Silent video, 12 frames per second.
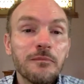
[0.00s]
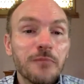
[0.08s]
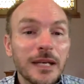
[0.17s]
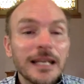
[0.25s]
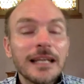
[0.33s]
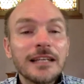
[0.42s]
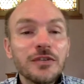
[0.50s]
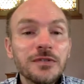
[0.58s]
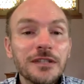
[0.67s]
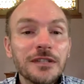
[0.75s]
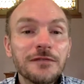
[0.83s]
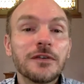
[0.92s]
but he
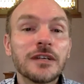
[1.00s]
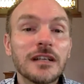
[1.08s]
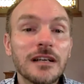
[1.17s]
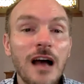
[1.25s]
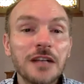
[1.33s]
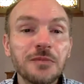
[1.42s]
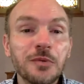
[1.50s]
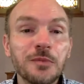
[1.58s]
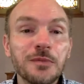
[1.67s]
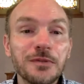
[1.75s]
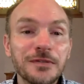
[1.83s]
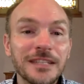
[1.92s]
used it for gospel
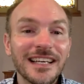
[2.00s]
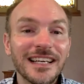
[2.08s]
music.